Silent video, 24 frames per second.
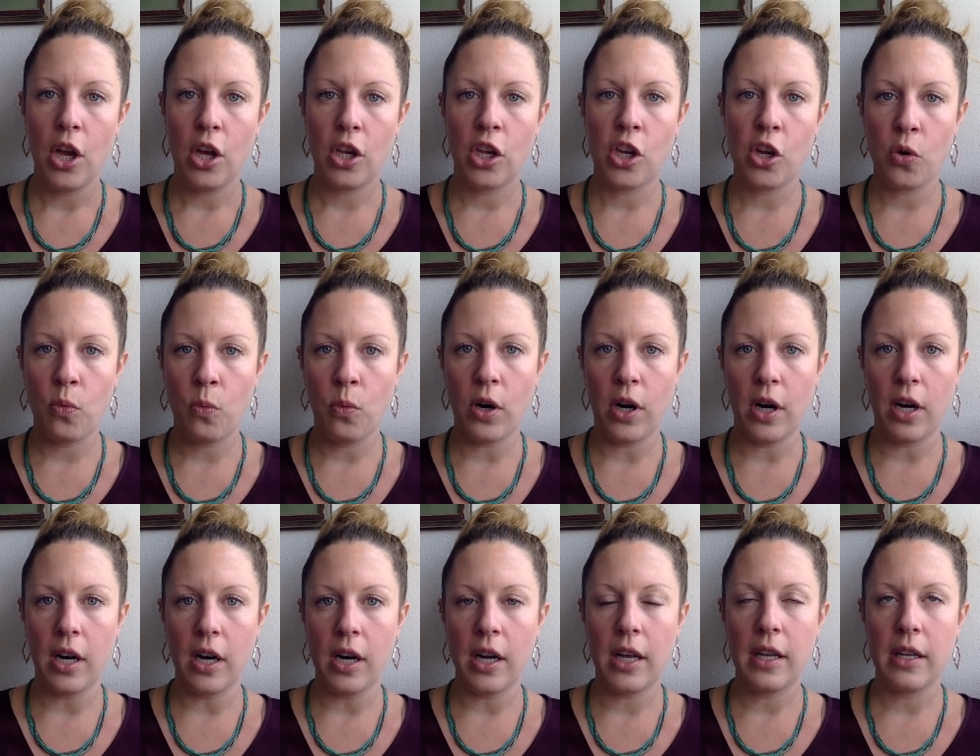your
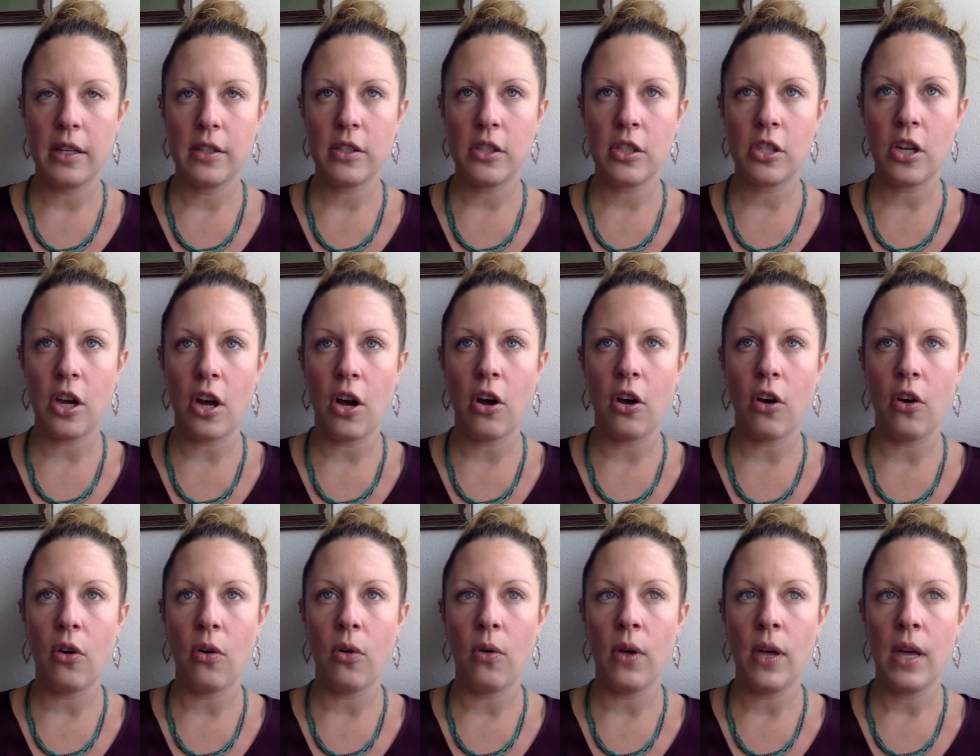work.
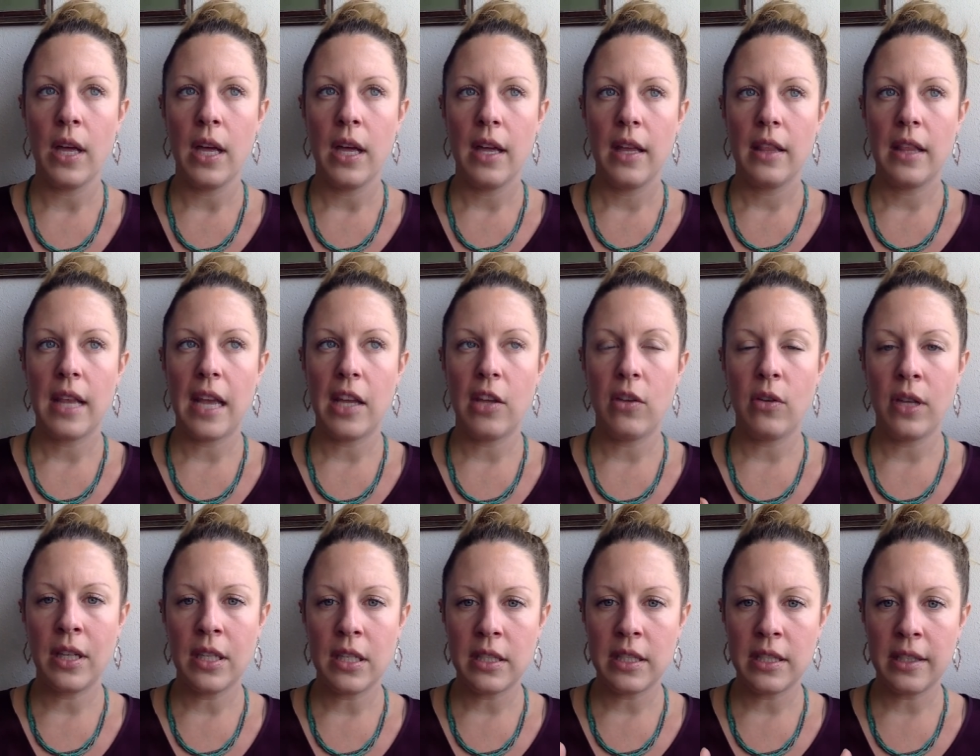So, that you
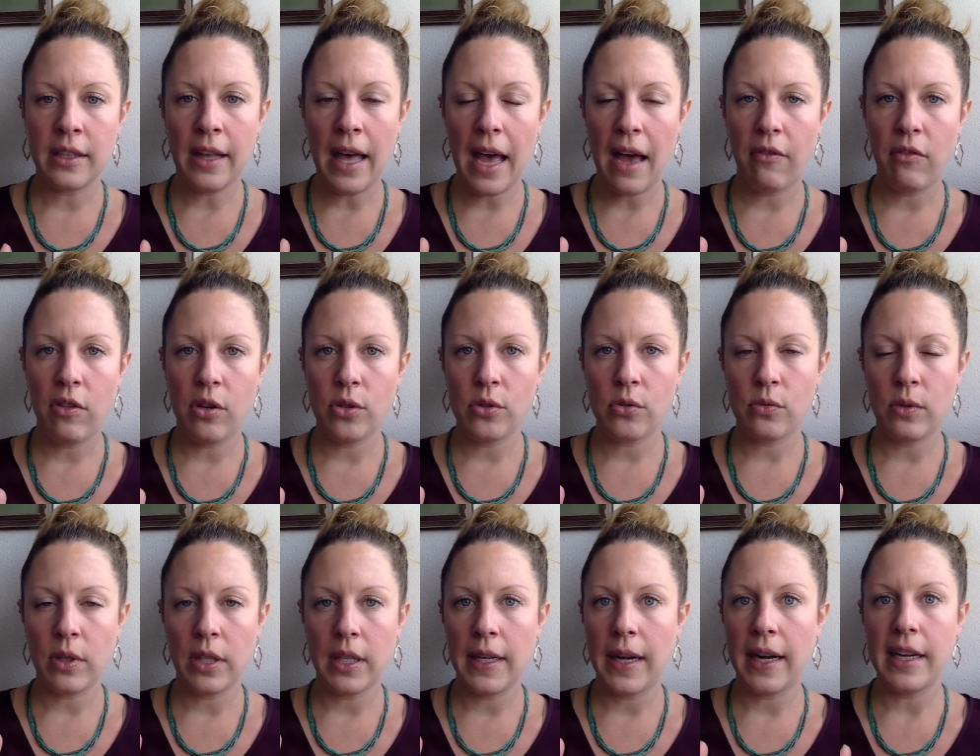can still have those
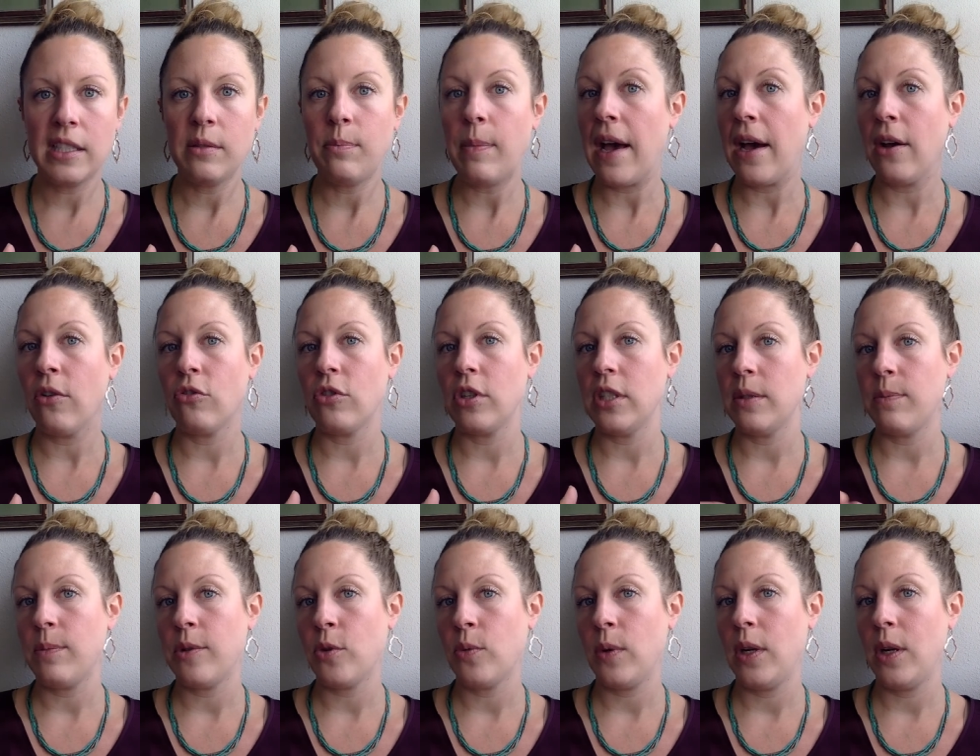really nice
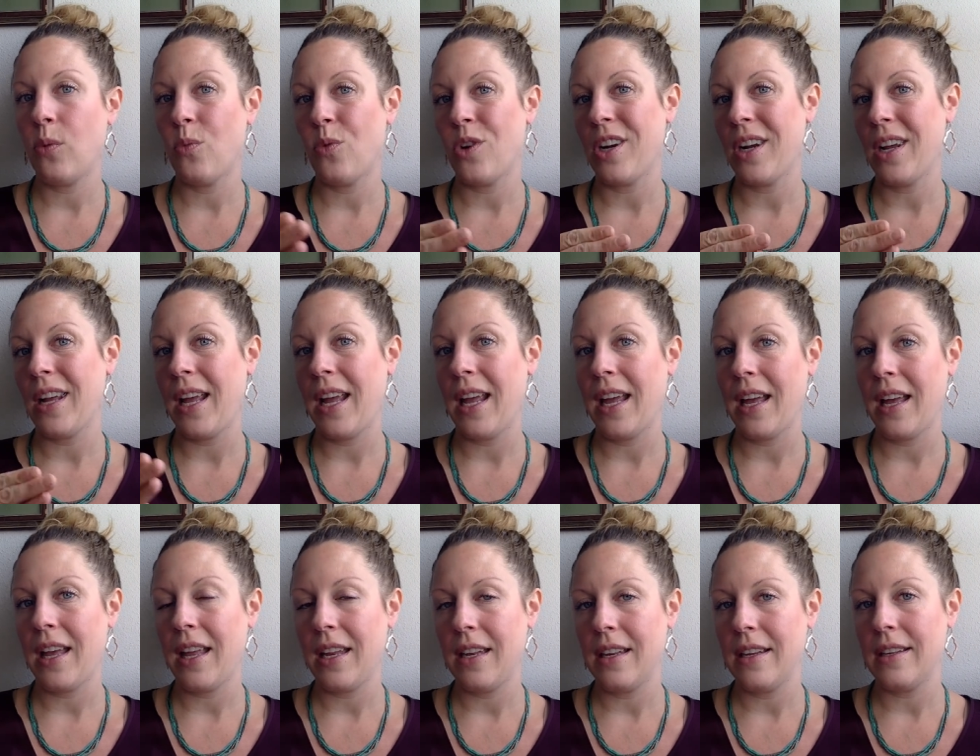boundaries between work
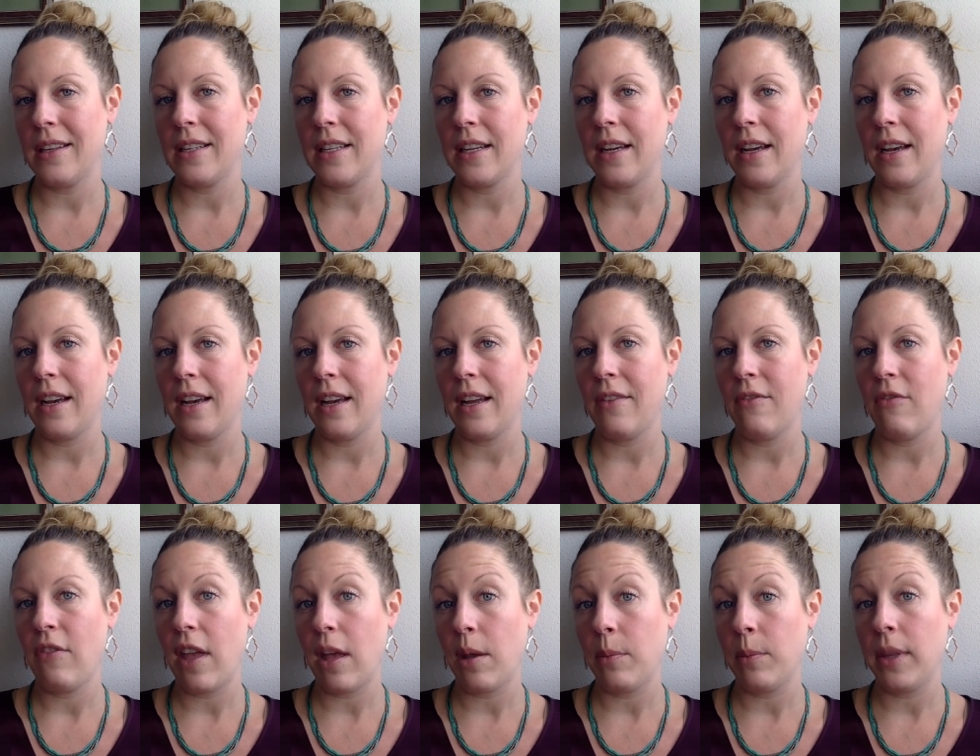and uh,
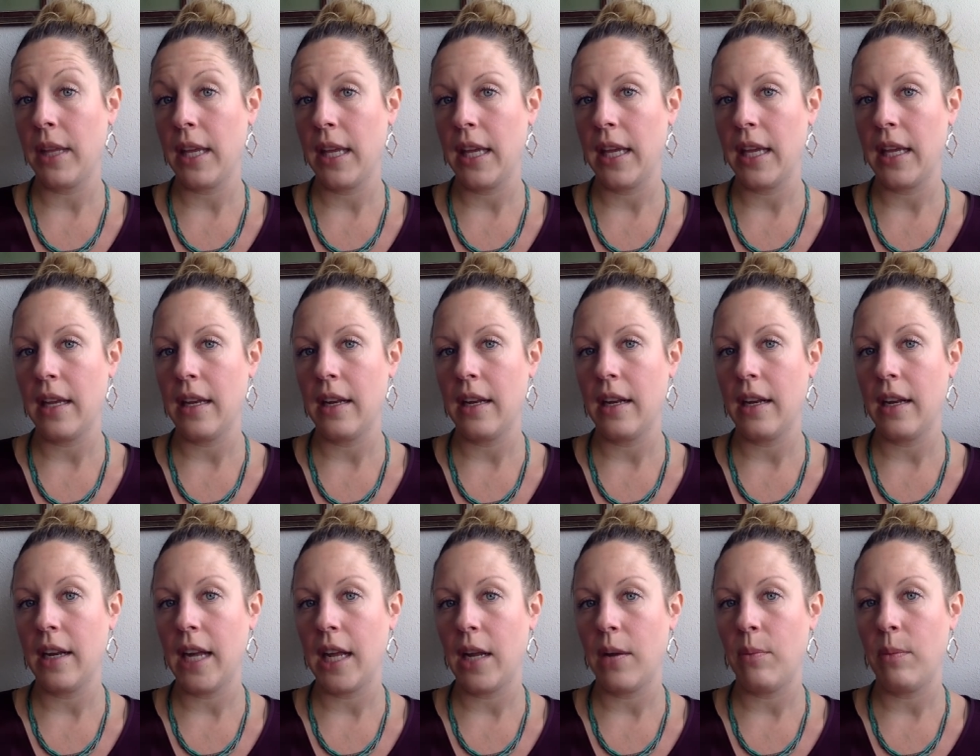family
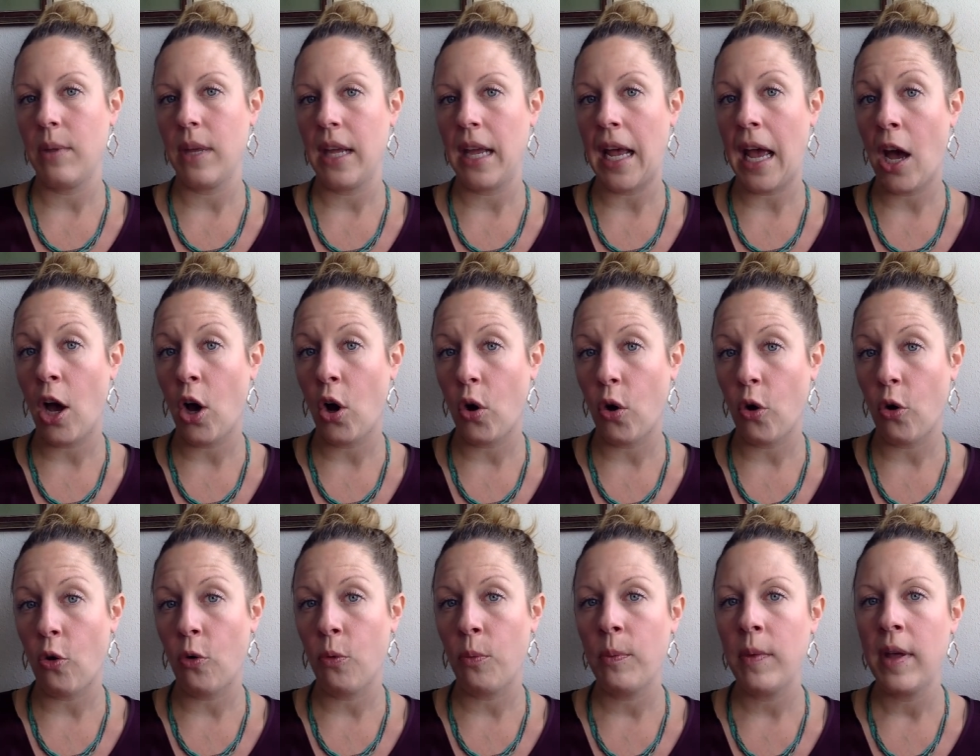and, and being at
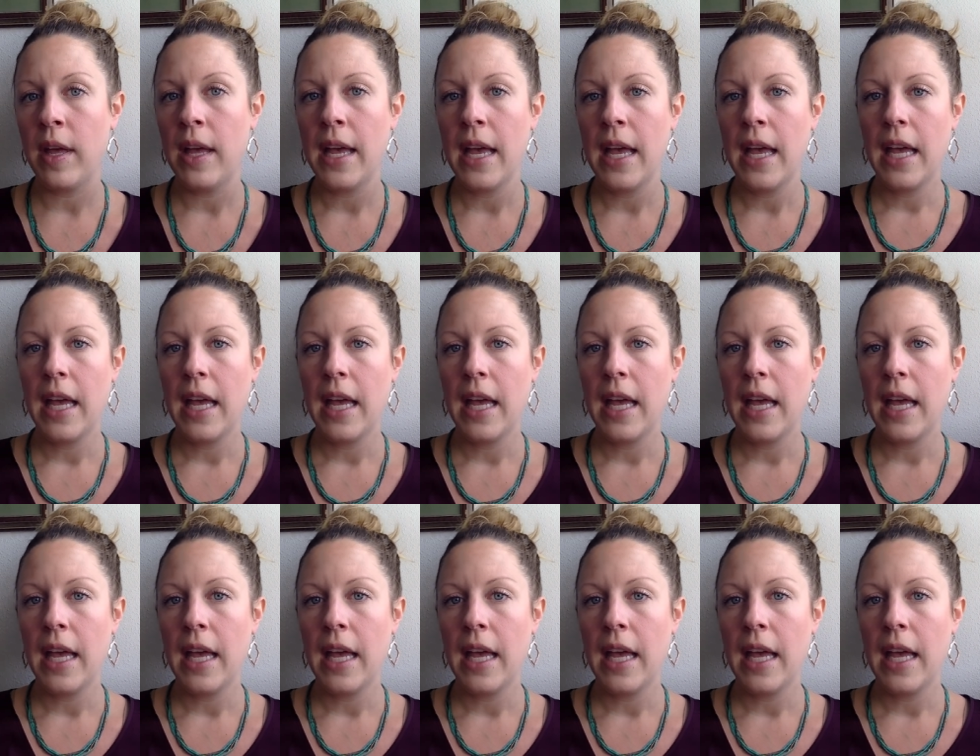home.